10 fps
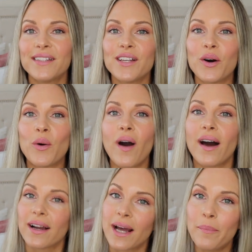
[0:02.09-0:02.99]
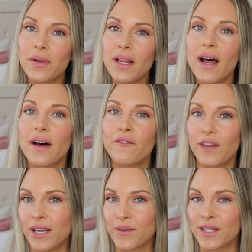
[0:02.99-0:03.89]
So a couple of
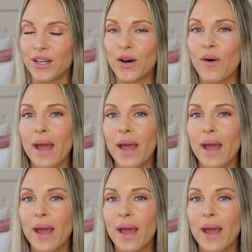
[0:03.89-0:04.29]
videos ago